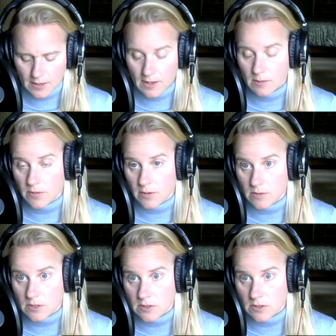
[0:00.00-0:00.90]
I got in while there
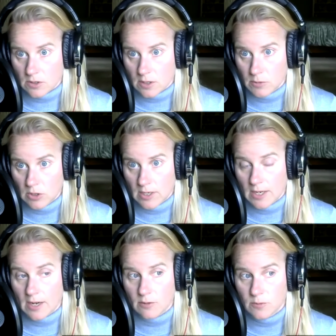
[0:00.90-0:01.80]
was still a community,
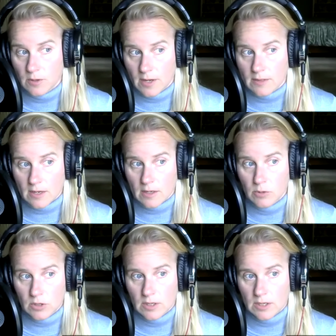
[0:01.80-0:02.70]
and I feel like that
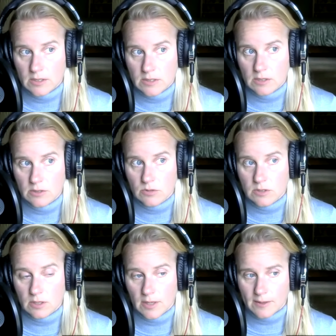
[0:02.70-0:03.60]
community continues
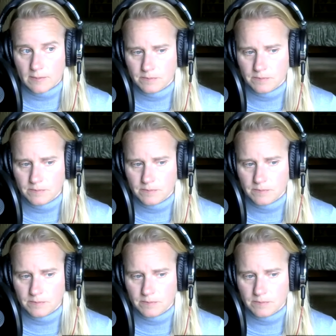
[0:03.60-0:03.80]
to like